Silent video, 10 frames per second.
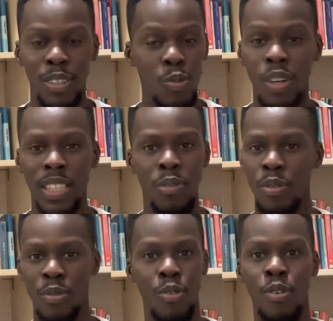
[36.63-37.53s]
walked away
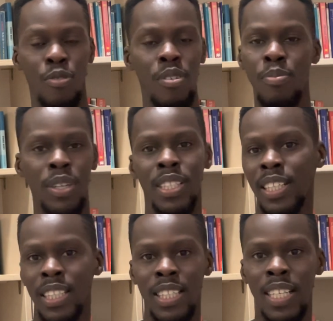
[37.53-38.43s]
with all 3 points
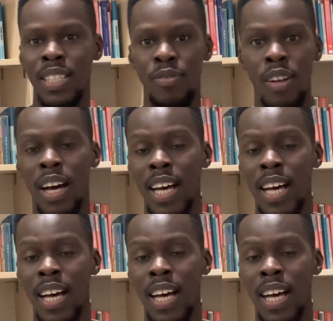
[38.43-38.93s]
against Aston Villa.